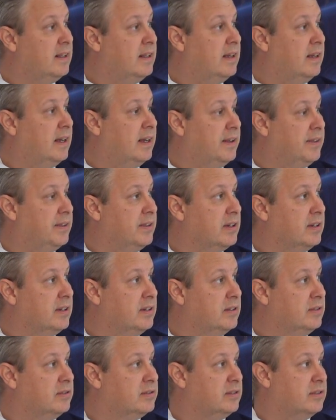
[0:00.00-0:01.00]
and
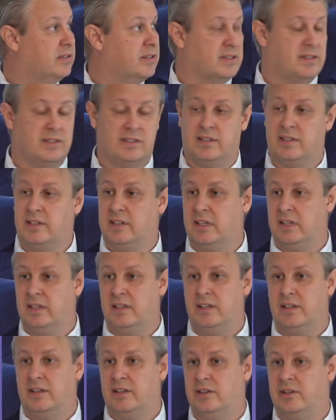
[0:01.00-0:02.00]
of course,
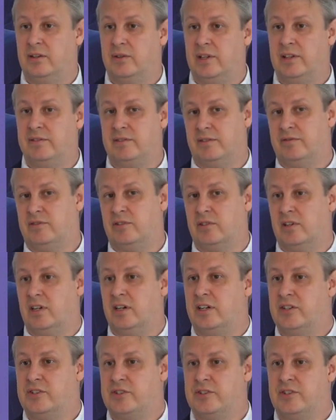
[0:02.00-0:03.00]
even for
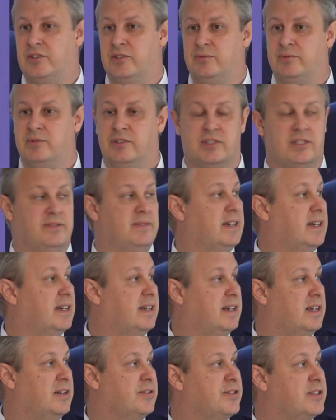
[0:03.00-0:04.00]
larger tumors, we
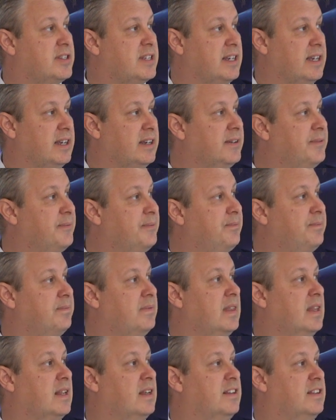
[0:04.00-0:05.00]
can now see
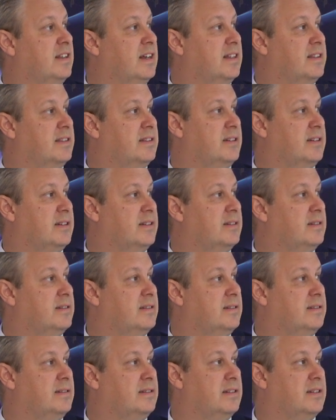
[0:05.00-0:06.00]
that
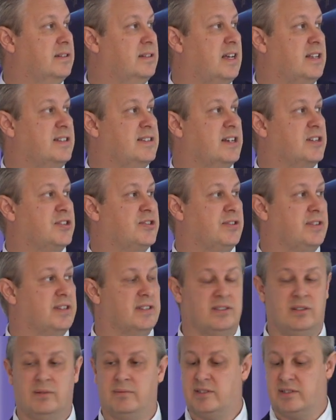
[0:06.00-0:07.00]
the dissection
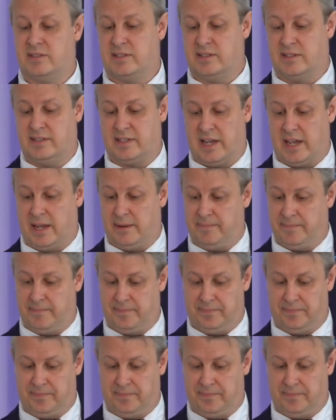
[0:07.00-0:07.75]
is almost the same